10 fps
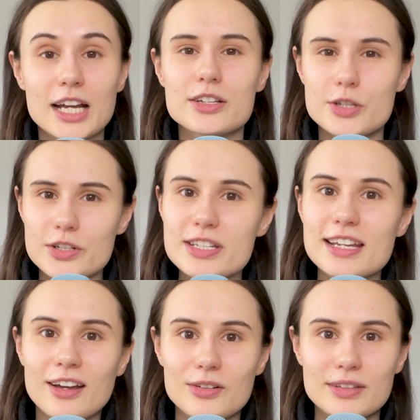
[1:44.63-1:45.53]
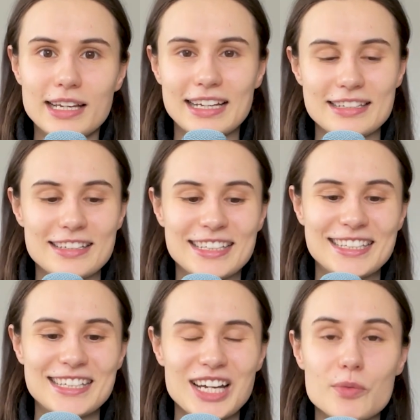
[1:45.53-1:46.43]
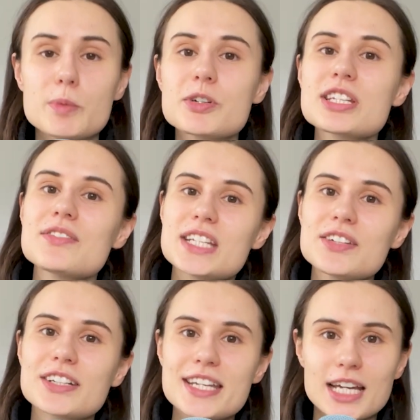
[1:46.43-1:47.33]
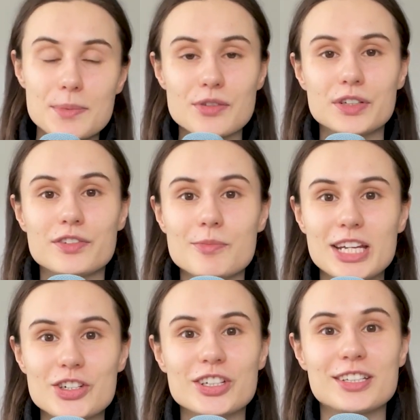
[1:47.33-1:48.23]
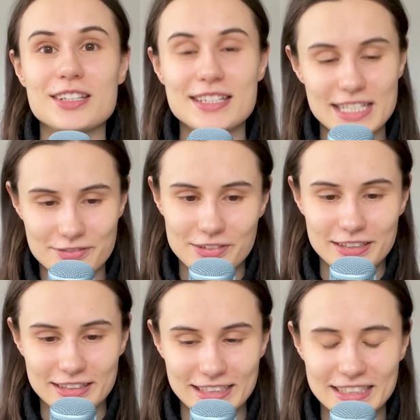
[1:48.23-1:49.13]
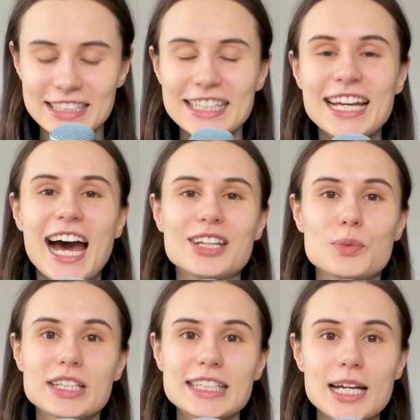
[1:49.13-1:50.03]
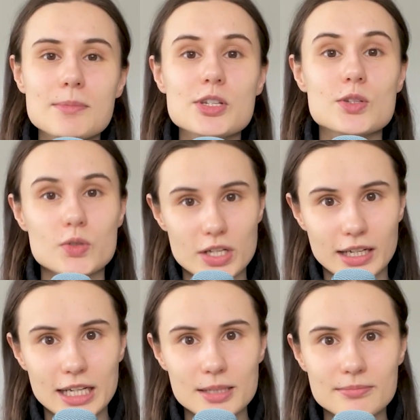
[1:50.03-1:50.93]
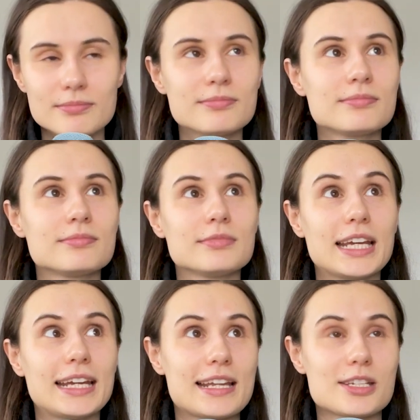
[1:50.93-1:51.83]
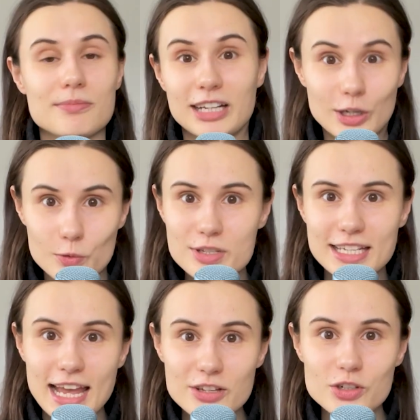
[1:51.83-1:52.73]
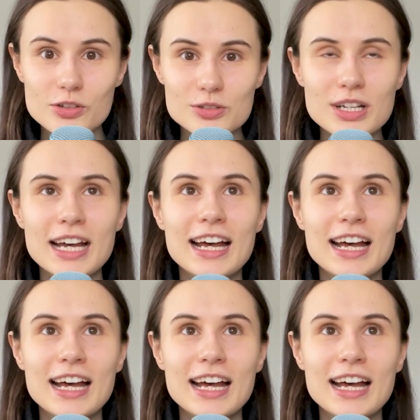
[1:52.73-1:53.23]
turns out that we perceive different types of information differently. And when it comes to time and my own schedule,